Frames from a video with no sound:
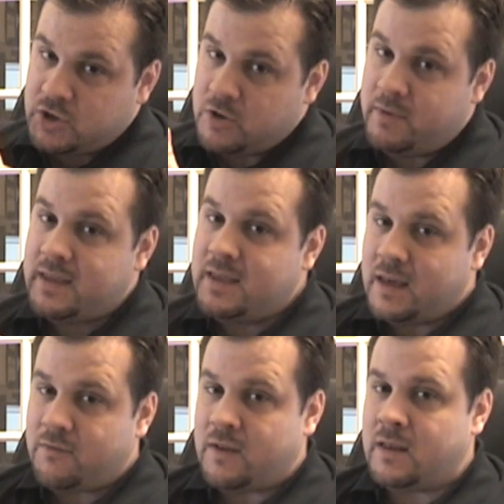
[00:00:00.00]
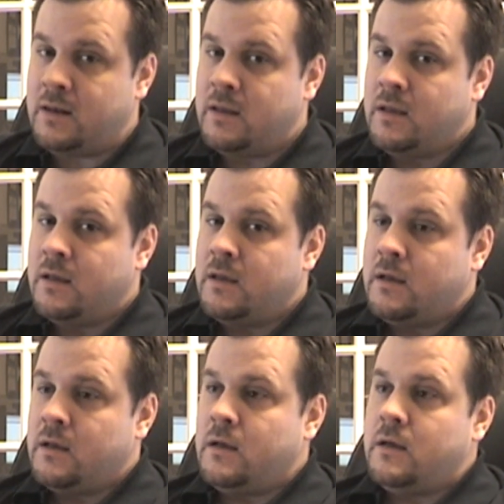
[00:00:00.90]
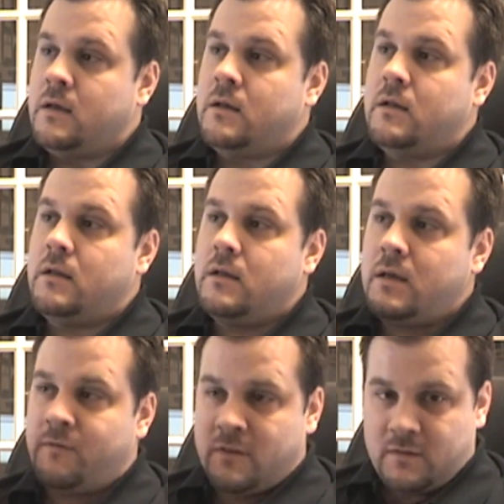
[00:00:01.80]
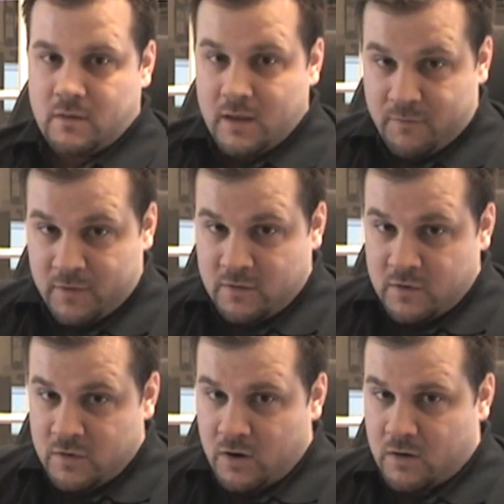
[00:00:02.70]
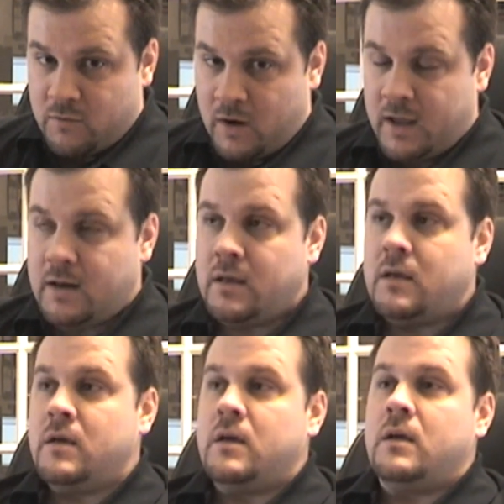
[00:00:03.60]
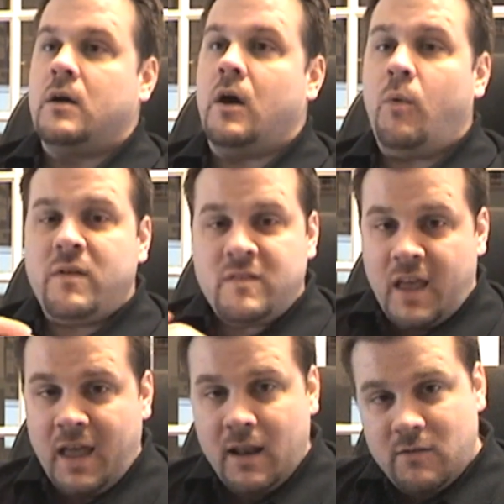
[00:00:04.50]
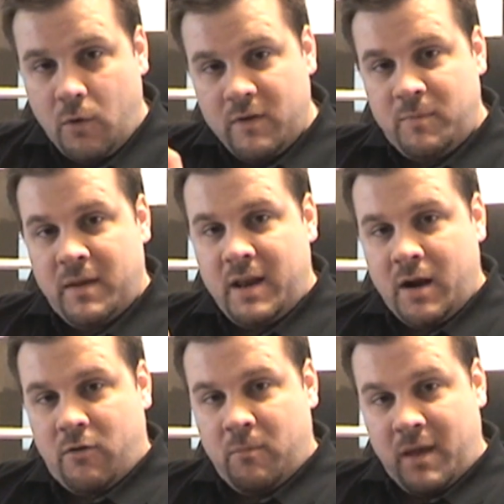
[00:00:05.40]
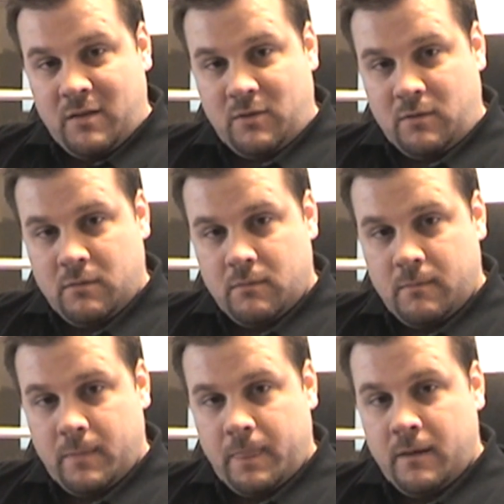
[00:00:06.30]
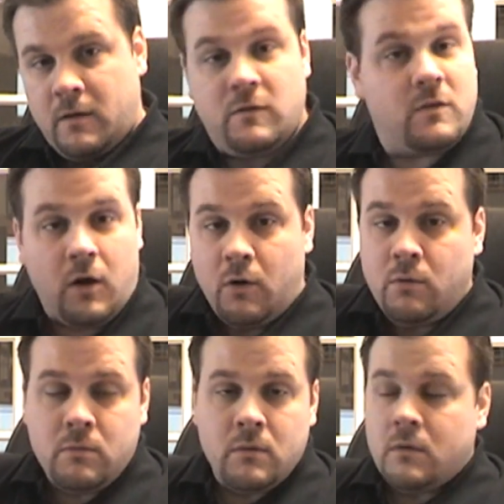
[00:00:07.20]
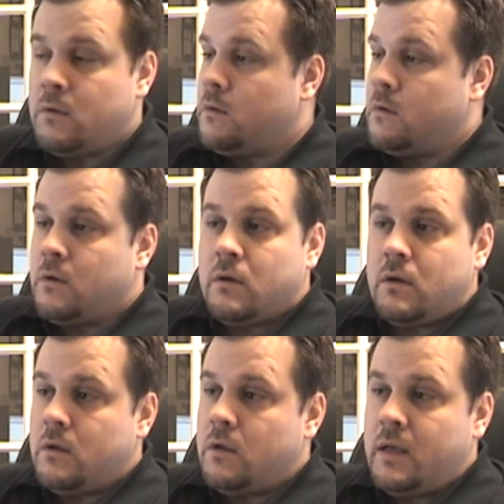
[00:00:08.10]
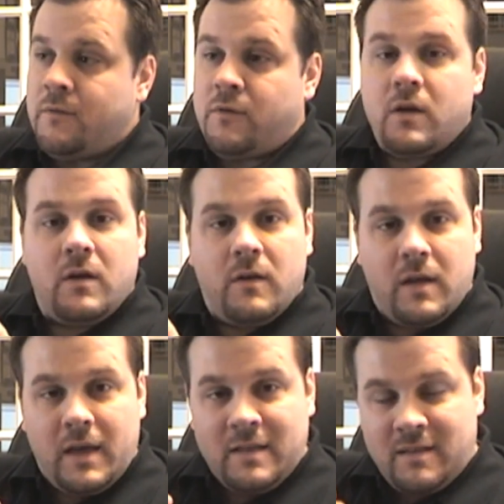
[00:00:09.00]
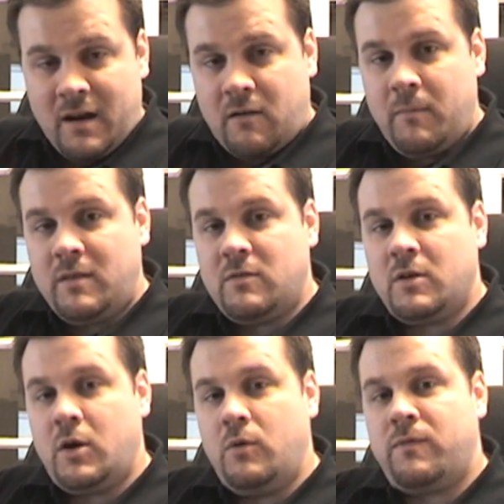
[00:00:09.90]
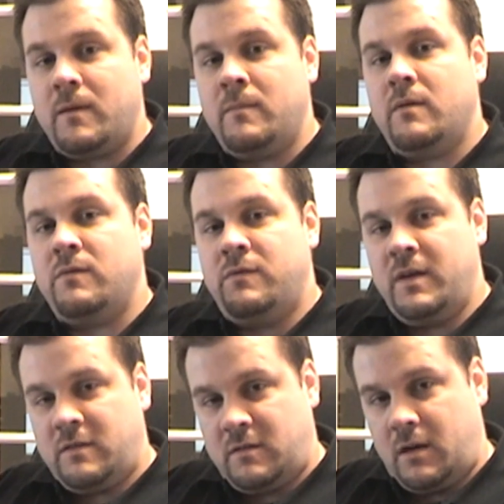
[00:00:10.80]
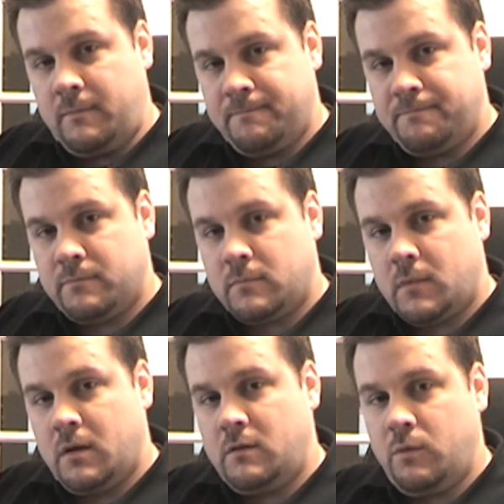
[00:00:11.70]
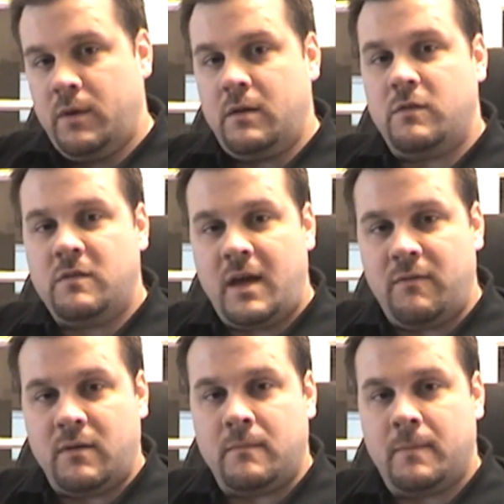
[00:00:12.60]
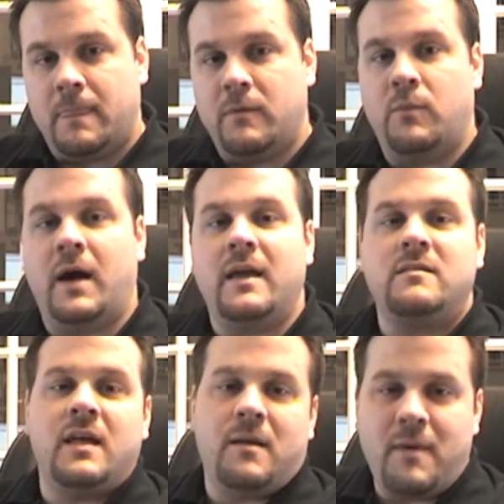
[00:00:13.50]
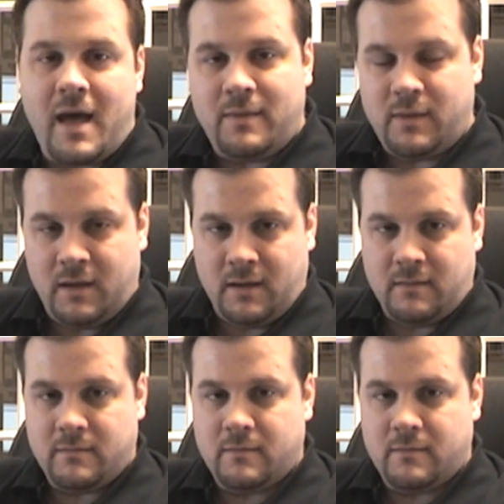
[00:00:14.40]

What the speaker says: should be given if it's deserved, right? OS X has always been incremental. So if it's incremental to go from Vista to Windows 7, why is that a bad thing?